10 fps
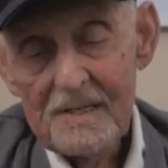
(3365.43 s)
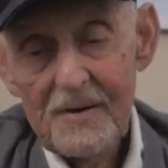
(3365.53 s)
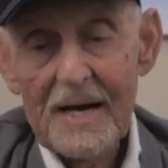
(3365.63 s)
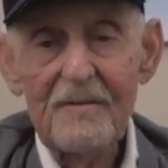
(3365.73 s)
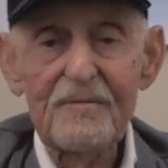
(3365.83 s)

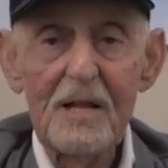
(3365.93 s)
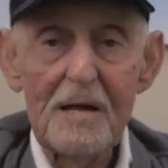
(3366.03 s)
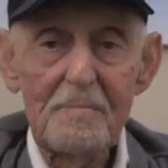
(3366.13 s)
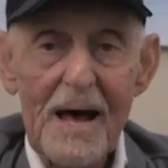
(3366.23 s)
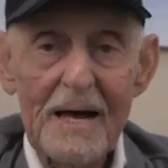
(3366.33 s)
We had to
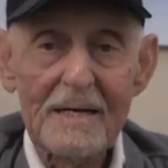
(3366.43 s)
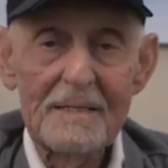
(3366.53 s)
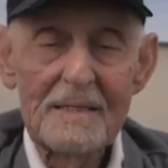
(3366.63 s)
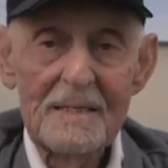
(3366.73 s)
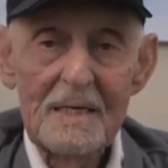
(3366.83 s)
fly back
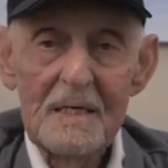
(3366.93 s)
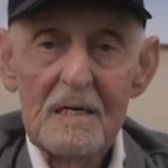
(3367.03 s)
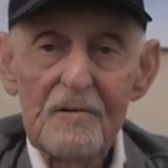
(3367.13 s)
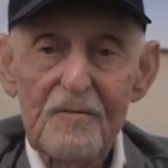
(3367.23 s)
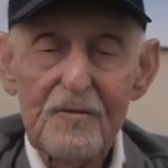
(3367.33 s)

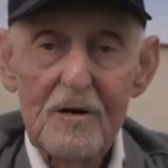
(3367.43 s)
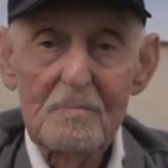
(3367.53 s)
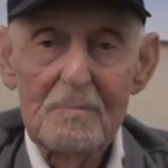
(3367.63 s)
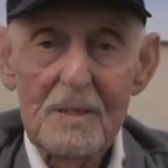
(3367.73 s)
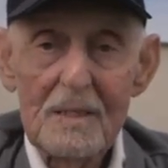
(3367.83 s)

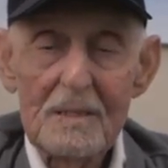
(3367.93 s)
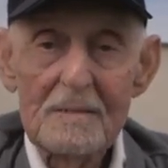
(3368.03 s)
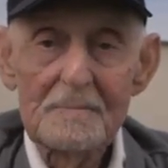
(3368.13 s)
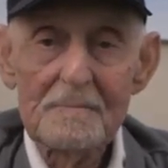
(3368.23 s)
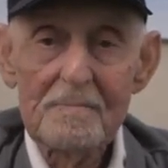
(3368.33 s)
from uh,
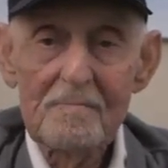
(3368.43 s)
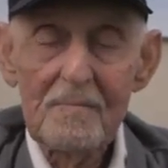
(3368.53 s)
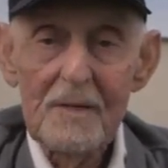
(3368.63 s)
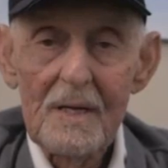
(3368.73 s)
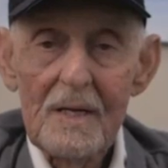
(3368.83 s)

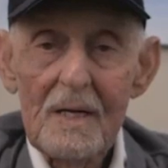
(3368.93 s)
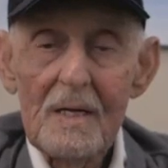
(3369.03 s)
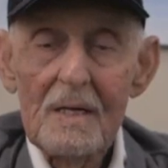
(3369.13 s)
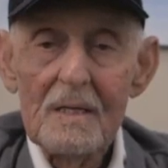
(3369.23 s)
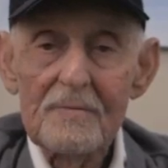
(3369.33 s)

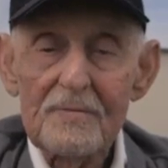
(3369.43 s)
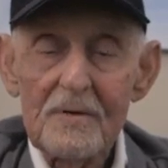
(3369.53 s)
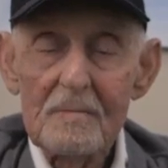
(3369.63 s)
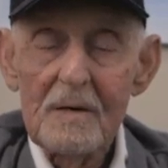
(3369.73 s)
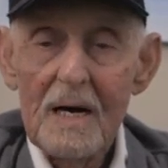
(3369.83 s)

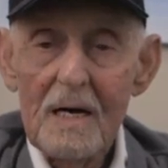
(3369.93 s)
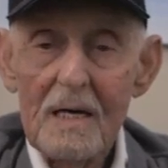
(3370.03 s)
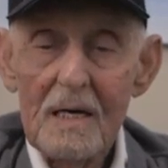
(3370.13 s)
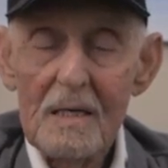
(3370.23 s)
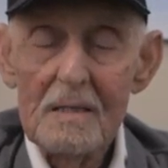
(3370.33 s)
from
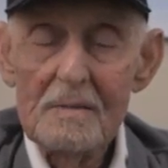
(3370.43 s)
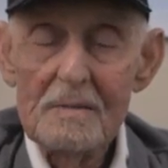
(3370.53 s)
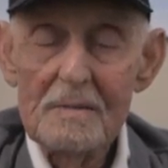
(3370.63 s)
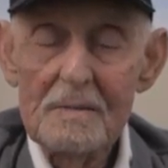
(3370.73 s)
uh,